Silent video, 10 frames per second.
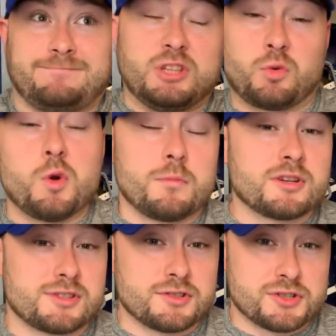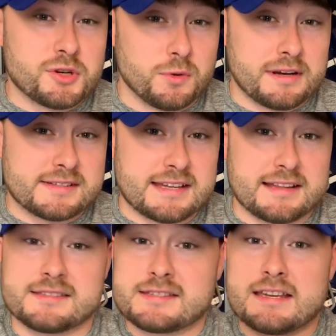the rumors are true in a sense.